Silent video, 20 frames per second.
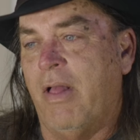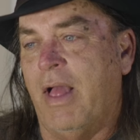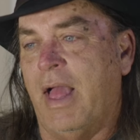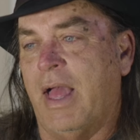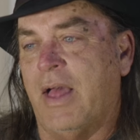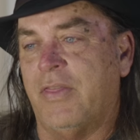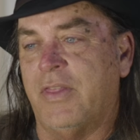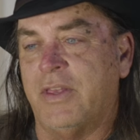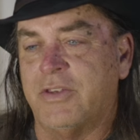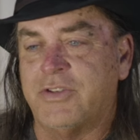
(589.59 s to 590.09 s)

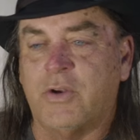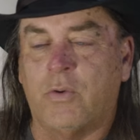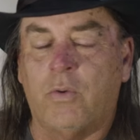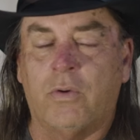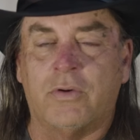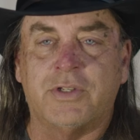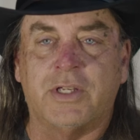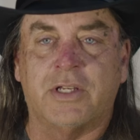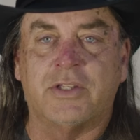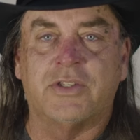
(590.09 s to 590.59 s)
And this, of
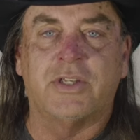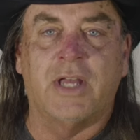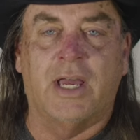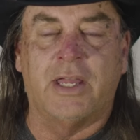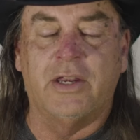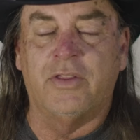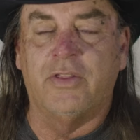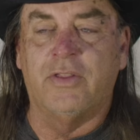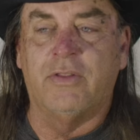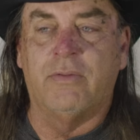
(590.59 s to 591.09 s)
course,
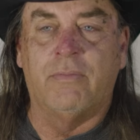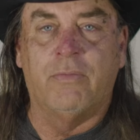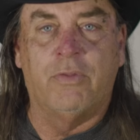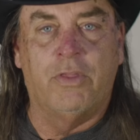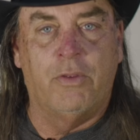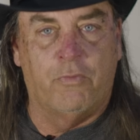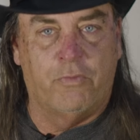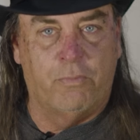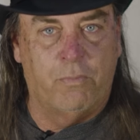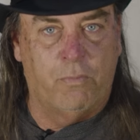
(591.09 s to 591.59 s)
excited
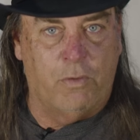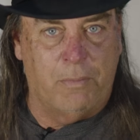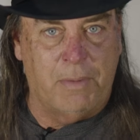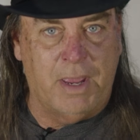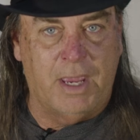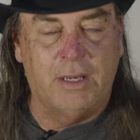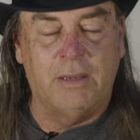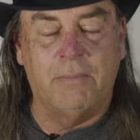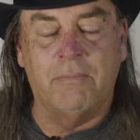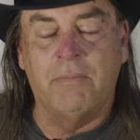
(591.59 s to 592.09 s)
the
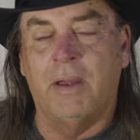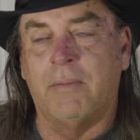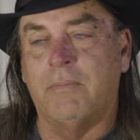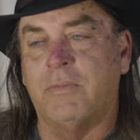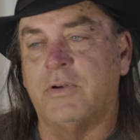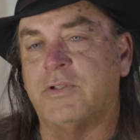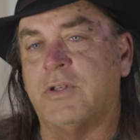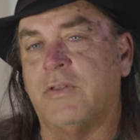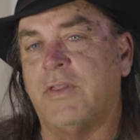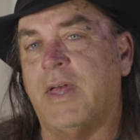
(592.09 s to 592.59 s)
remaining
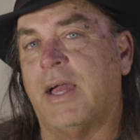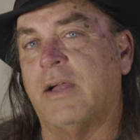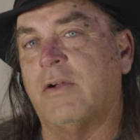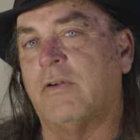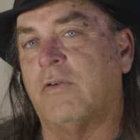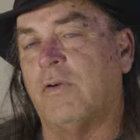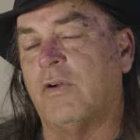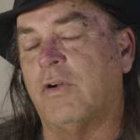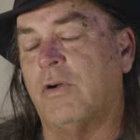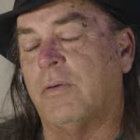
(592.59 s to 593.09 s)
members of
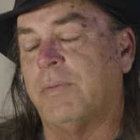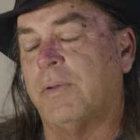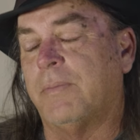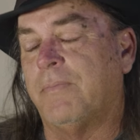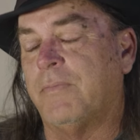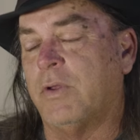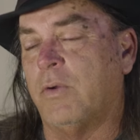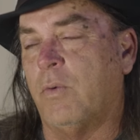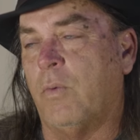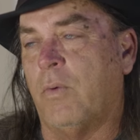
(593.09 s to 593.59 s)
that group
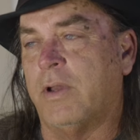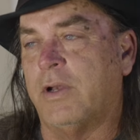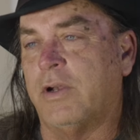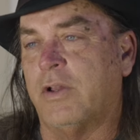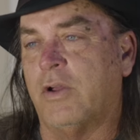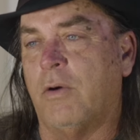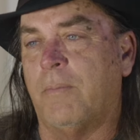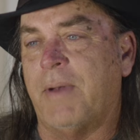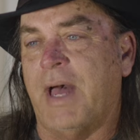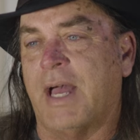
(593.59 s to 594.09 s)
who wanted
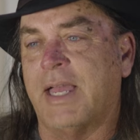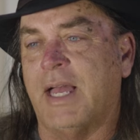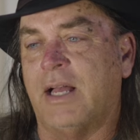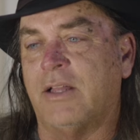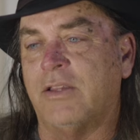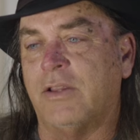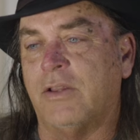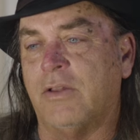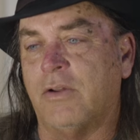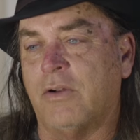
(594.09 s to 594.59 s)
to go back
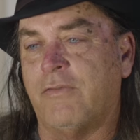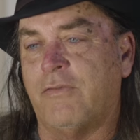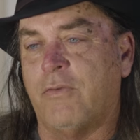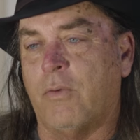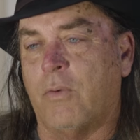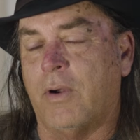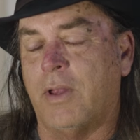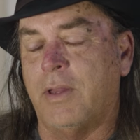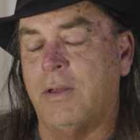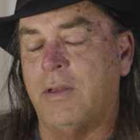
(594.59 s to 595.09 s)
out and look
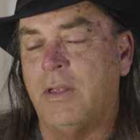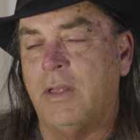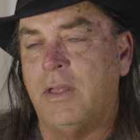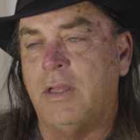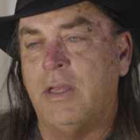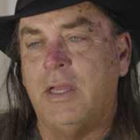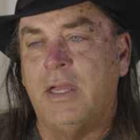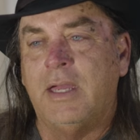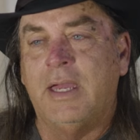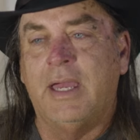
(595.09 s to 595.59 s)
for it.
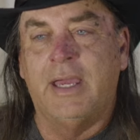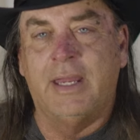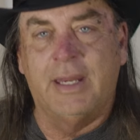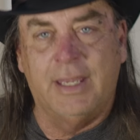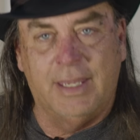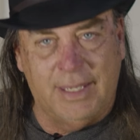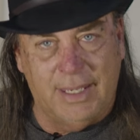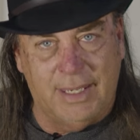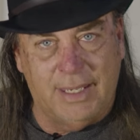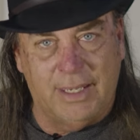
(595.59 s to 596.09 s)
And
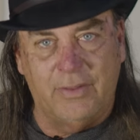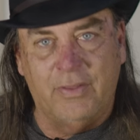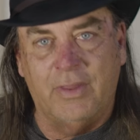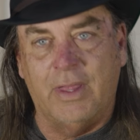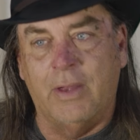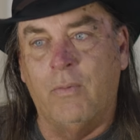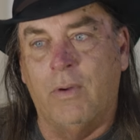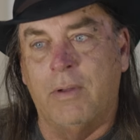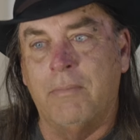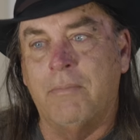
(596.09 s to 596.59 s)
again,
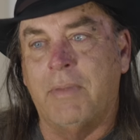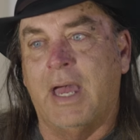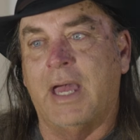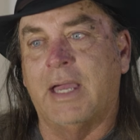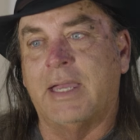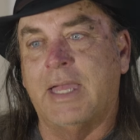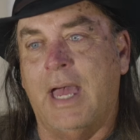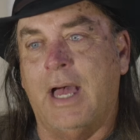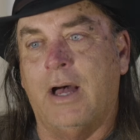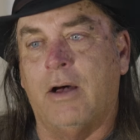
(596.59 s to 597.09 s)
they went
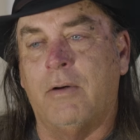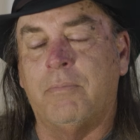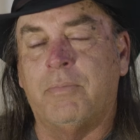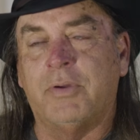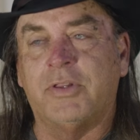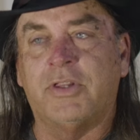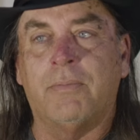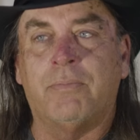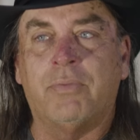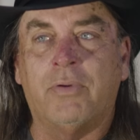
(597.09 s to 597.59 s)
back out,
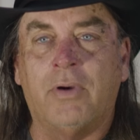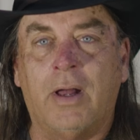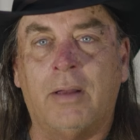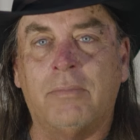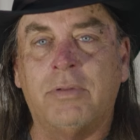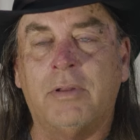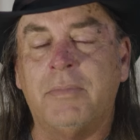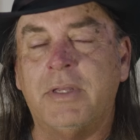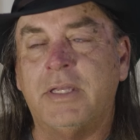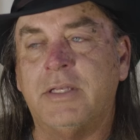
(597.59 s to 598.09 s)
but the
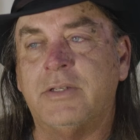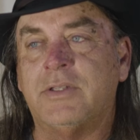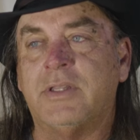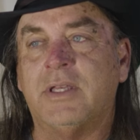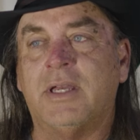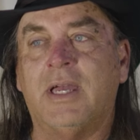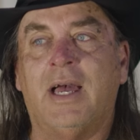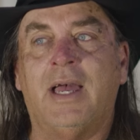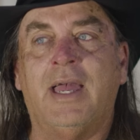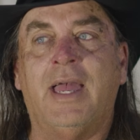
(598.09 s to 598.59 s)
problem is
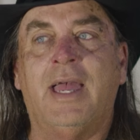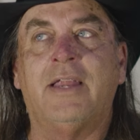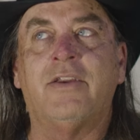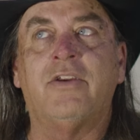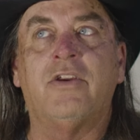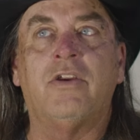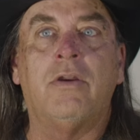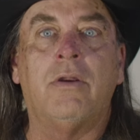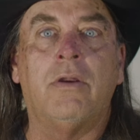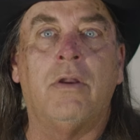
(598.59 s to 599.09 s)
the guy had
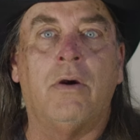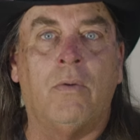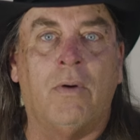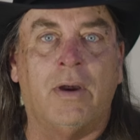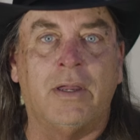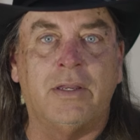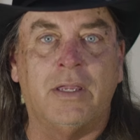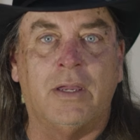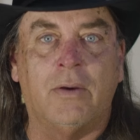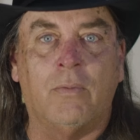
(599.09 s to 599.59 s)

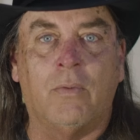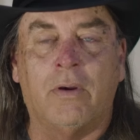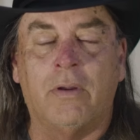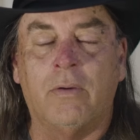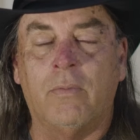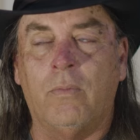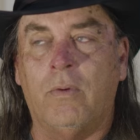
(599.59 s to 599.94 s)
no idea where he